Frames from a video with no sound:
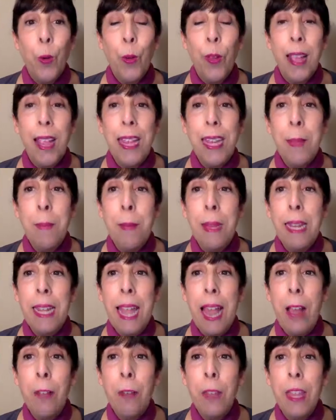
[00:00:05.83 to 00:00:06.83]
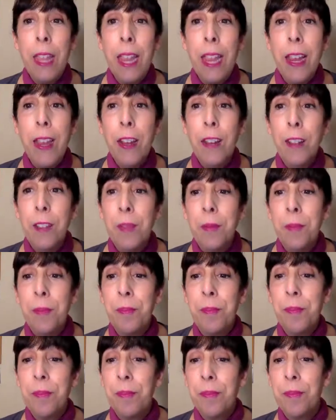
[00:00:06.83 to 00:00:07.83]
Anybody out there?
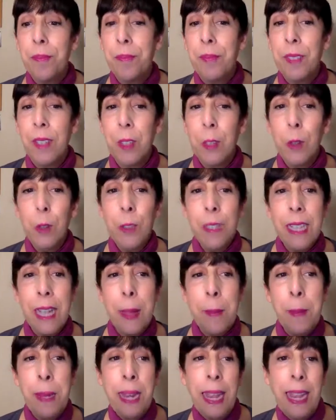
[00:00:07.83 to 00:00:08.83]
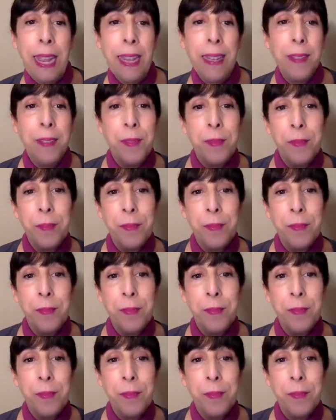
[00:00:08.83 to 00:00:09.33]
Who's coming in